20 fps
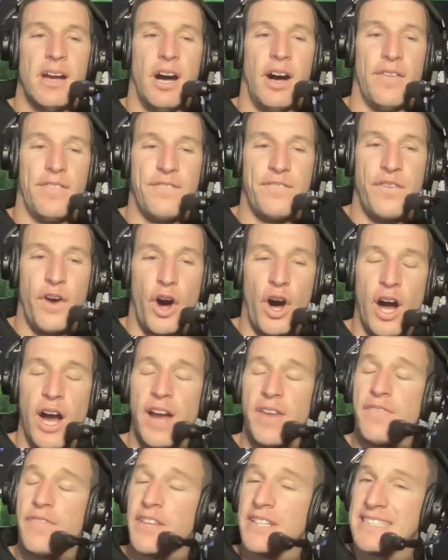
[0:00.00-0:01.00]
of
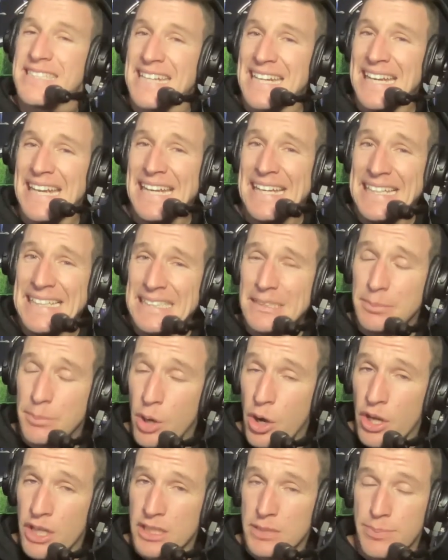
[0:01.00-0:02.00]
5. The D's
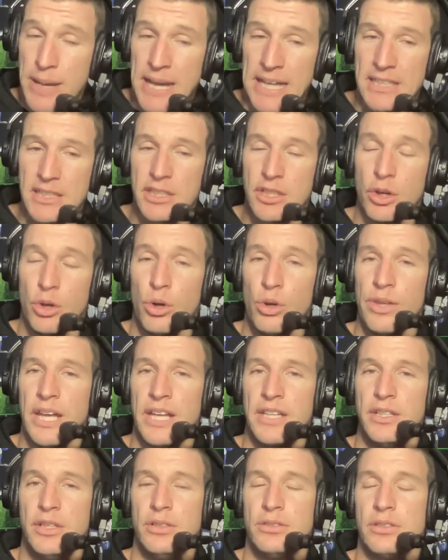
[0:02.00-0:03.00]
minus Max Gawn.
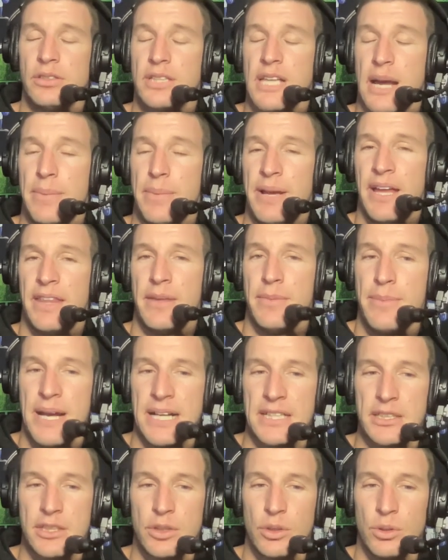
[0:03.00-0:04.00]
That news has come out that
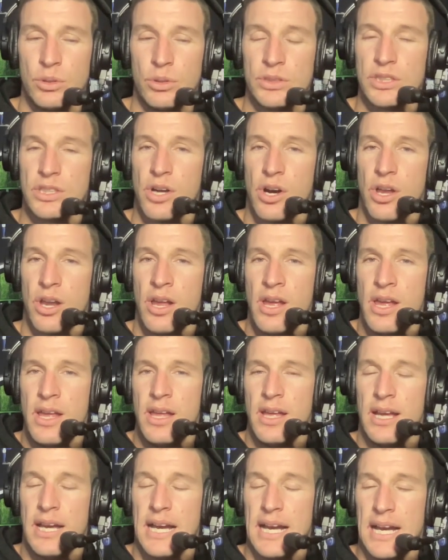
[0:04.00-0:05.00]
Max Gawn's got
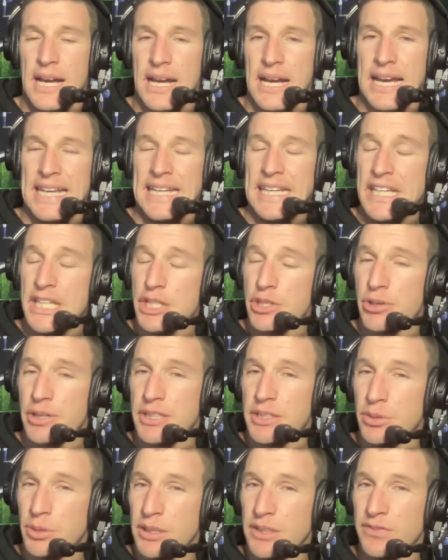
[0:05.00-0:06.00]
an injury
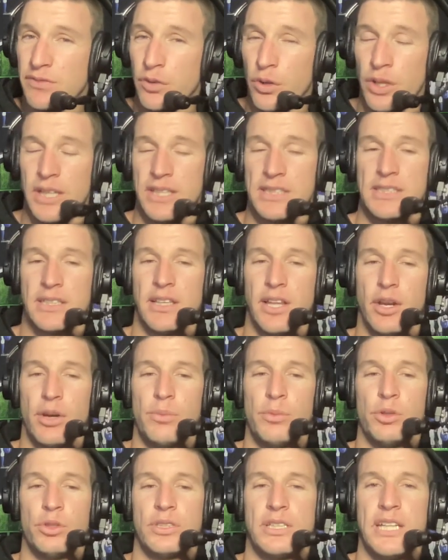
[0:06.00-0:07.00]
to his foot that's a little
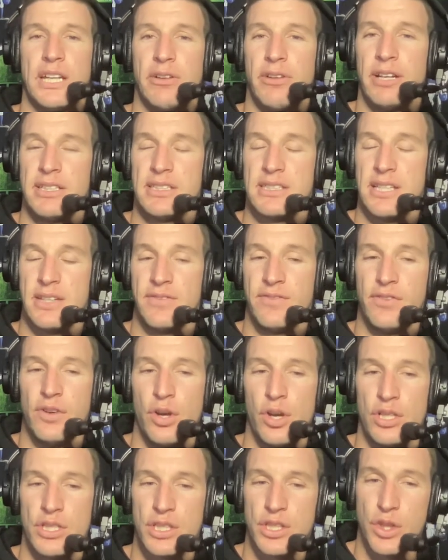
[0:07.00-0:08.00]
more serious than
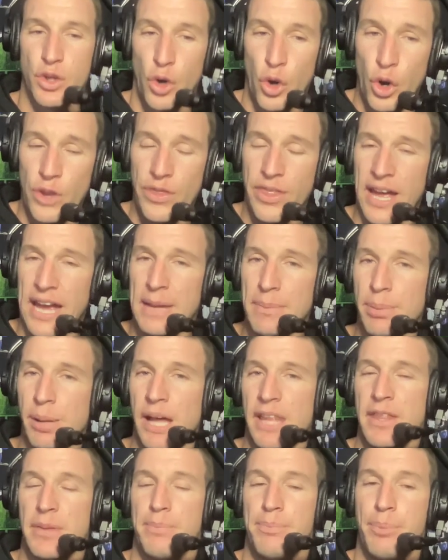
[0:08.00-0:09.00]
first thought. They
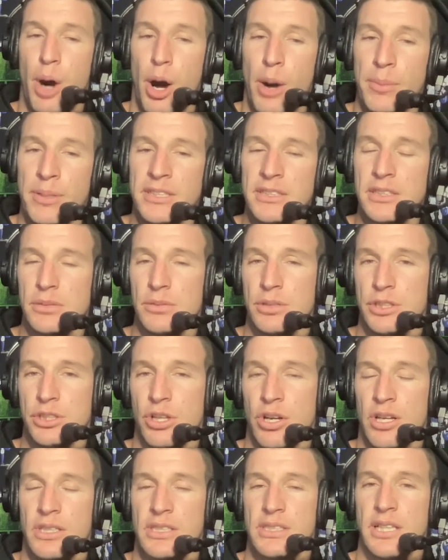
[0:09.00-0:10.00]
play the Bombers, so we're
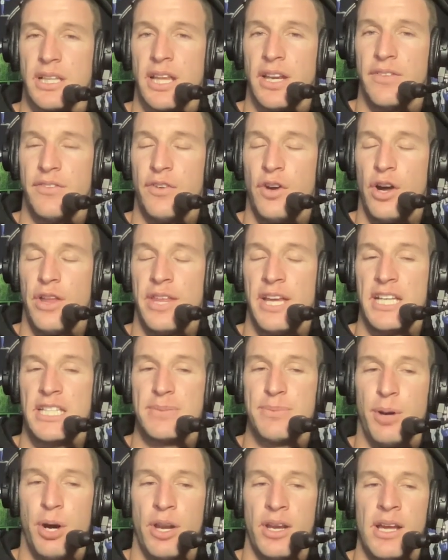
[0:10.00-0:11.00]
trying to solidify their
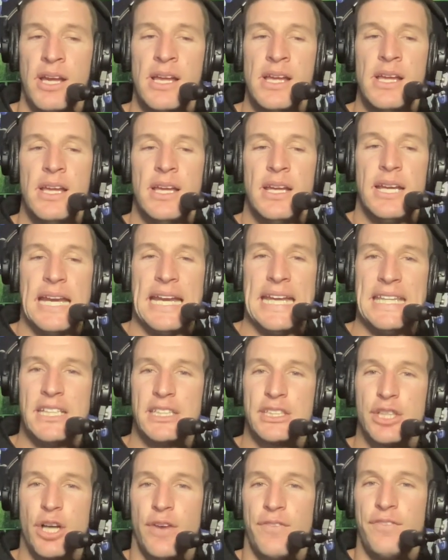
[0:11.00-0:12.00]
spot in
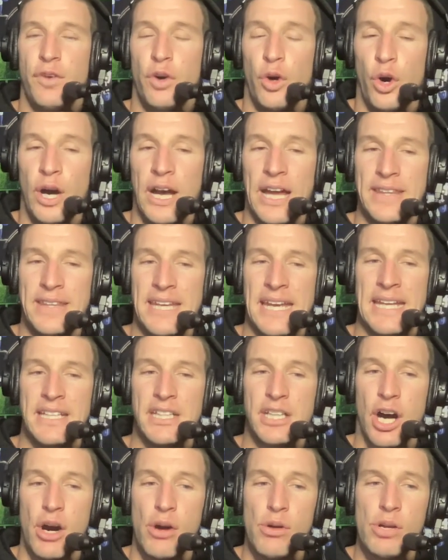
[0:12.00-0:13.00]
the top 4. And then
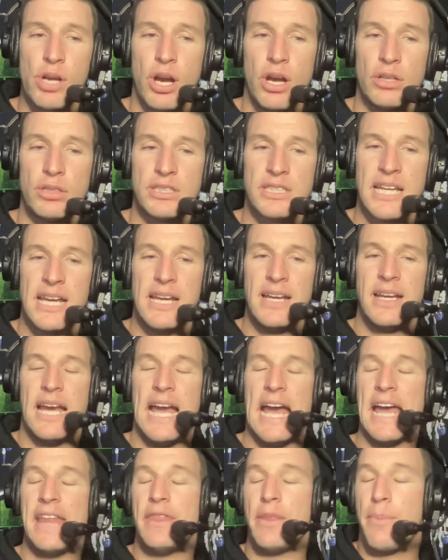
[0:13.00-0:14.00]
Gold Coast
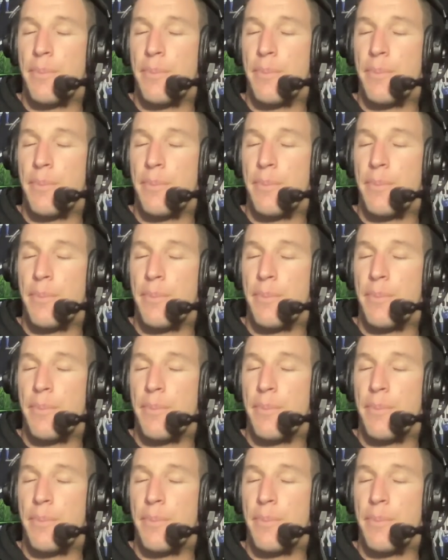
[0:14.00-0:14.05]
and